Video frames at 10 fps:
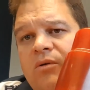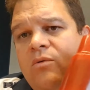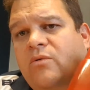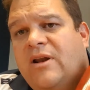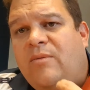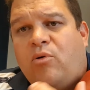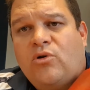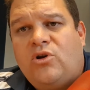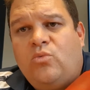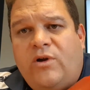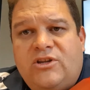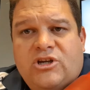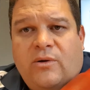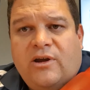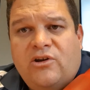really important when
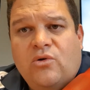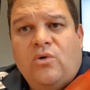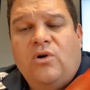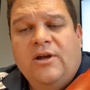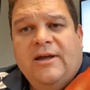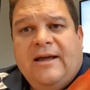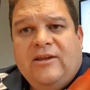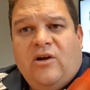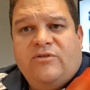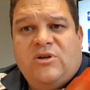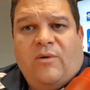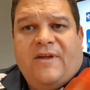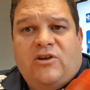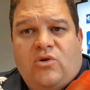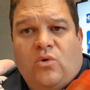towing a door, you obviously want
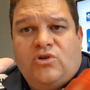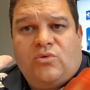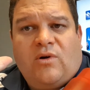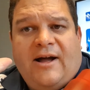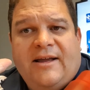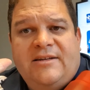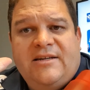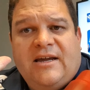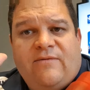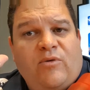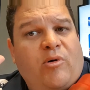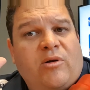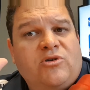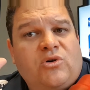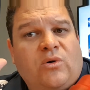that door to ride, if you're
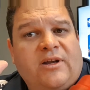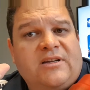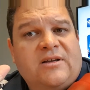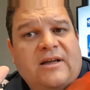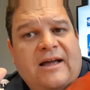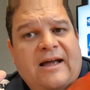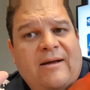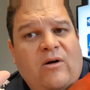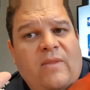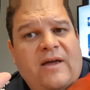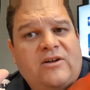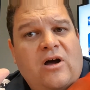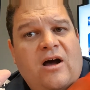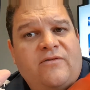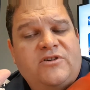bottom trawling, on that
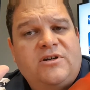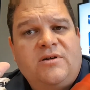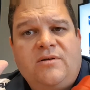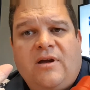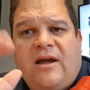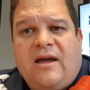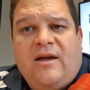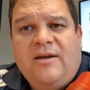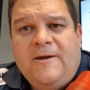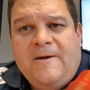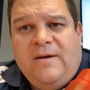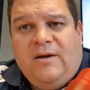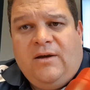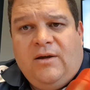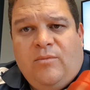aft
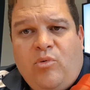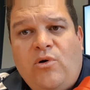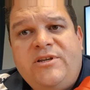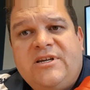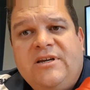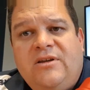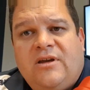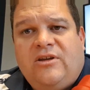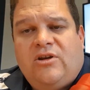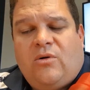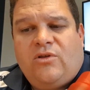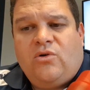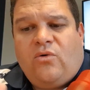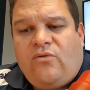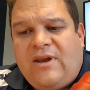point. You don't want the
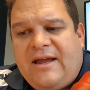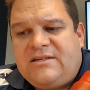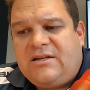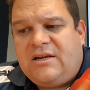door flat